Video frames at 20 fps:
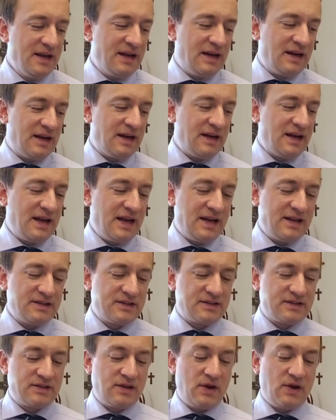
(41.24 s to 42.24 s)
Uh, and
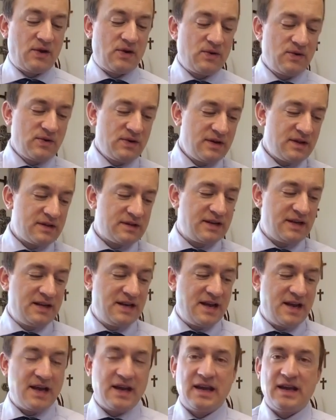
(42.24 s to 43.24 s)
so
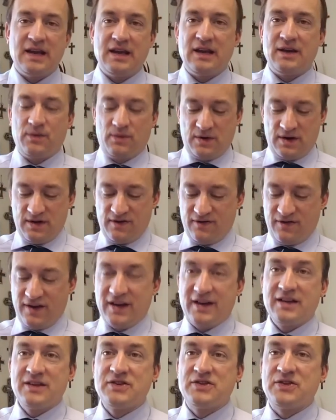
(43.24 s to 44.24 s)
today we're
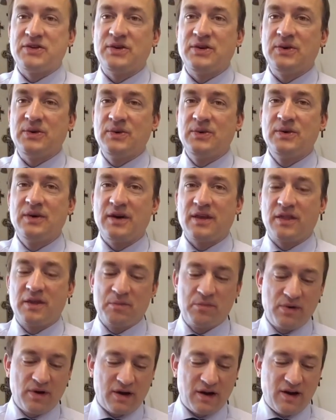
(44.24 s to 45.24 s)
invited to the
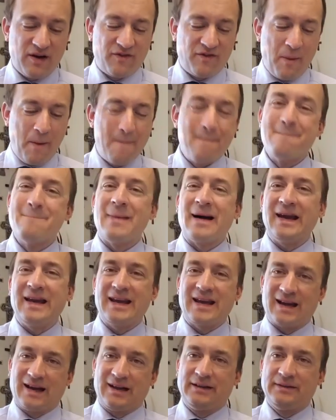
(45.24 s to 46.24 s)
book of
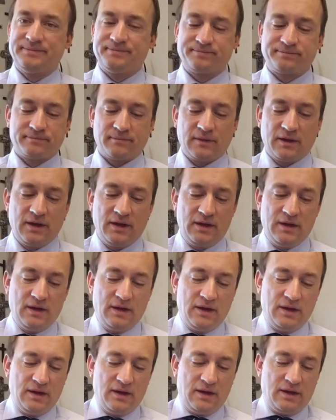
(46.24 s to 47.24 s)
Micah,
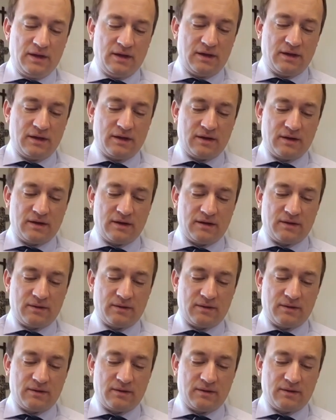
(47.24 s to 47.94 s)
uh,